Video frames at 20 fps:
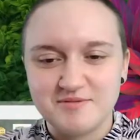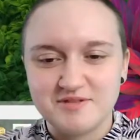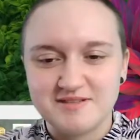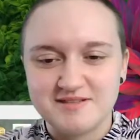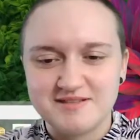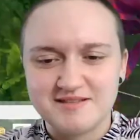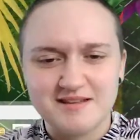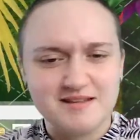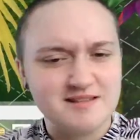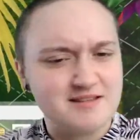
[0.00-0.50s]

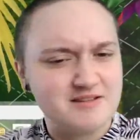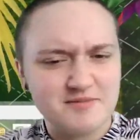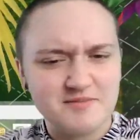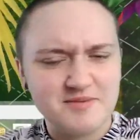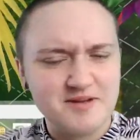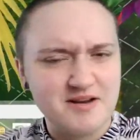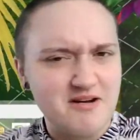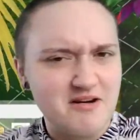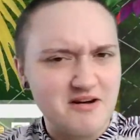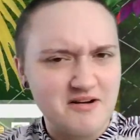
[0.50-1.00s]
just a little
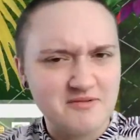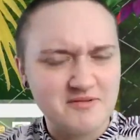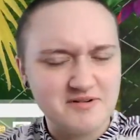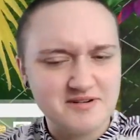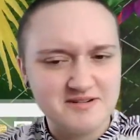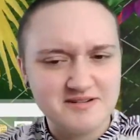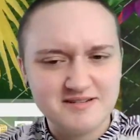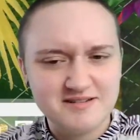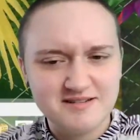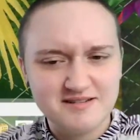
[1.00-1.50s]
bit
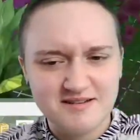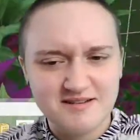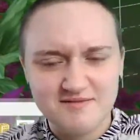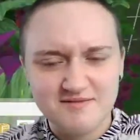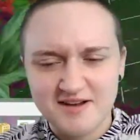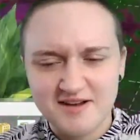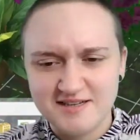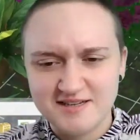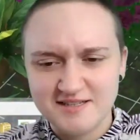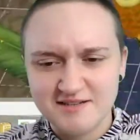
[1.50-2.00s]
awkward of
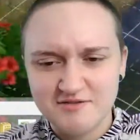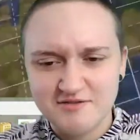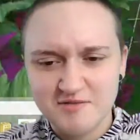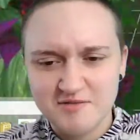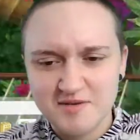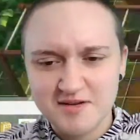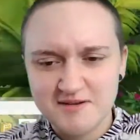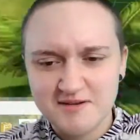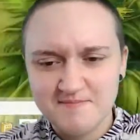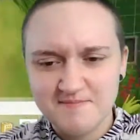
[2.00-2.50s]
an idea for me.